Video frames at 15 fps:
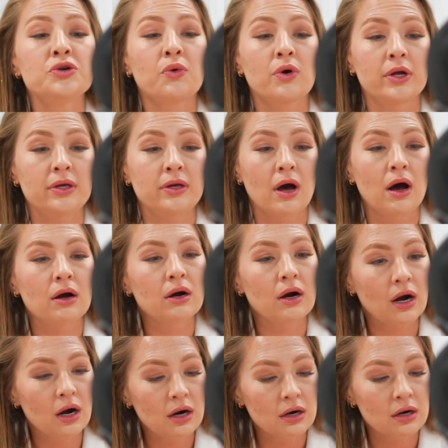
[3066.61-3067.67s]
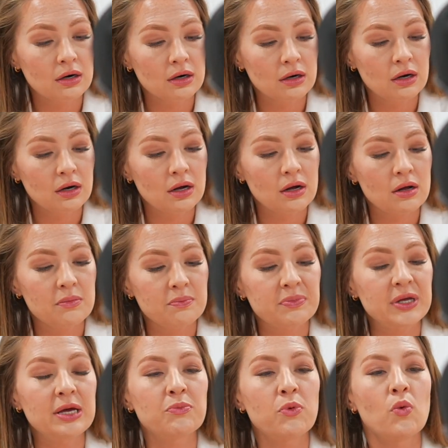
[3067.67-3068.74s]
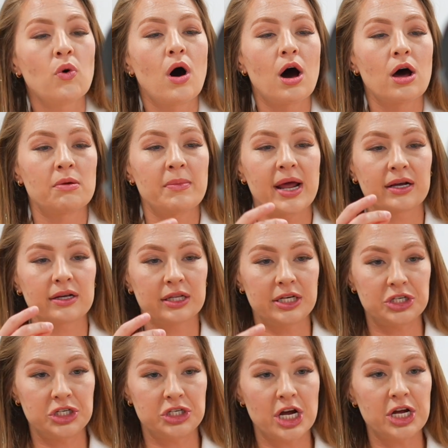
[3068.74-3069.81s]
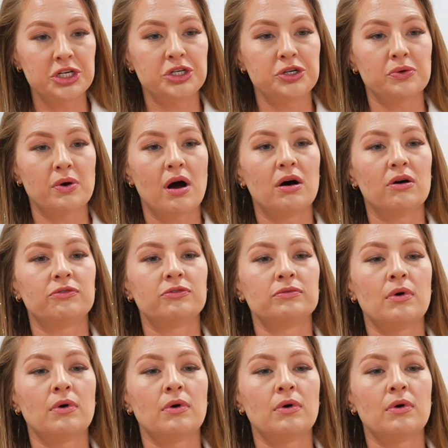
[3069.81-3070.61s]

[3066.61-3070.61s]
you're younger, people will automatically judge you of,